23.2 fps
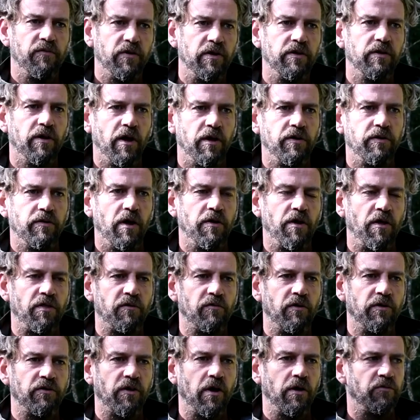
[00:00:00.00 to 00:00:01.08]
and other
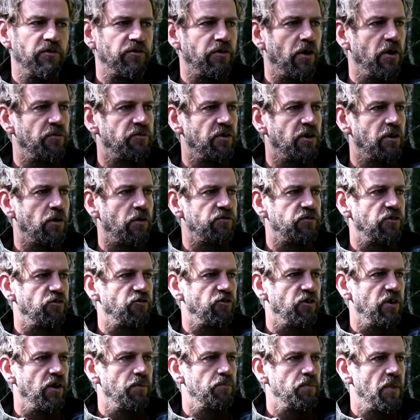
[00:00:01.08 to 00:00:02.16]
reserves in
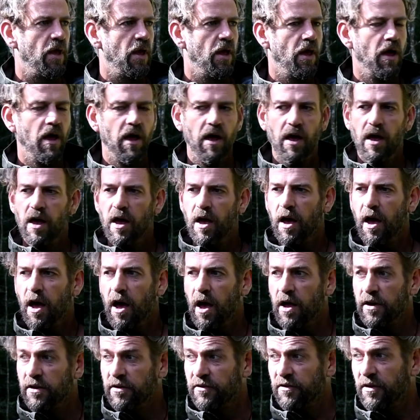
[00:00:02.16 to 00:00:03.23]
Gloucestershire.
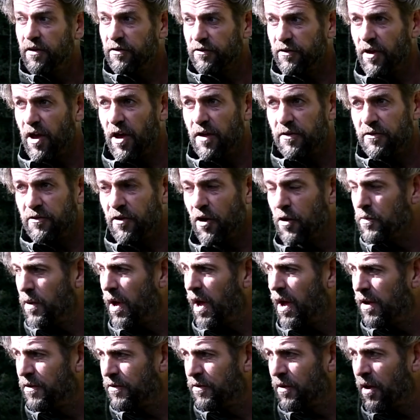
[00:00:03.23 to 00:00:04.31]
And
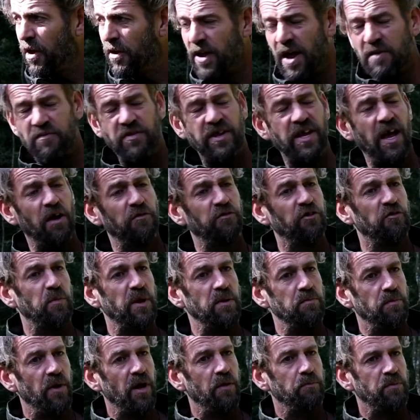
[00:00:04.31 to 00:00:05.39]
everything else has
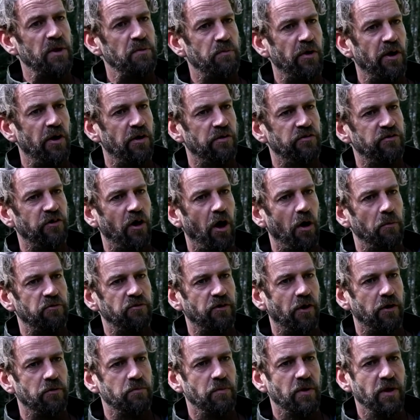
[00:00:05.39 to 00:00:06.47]
been burnt up.
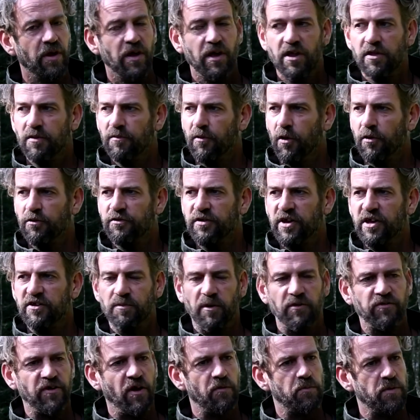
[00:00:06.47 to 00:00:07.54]
So the volunteers and
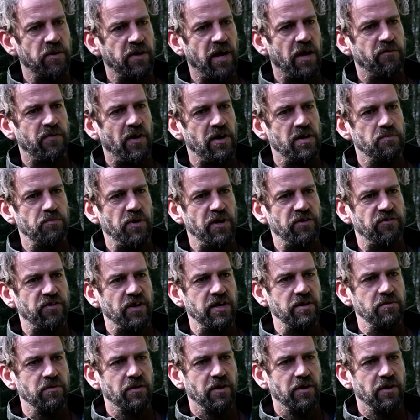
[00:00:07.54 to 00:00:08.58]
myself have been kept very busy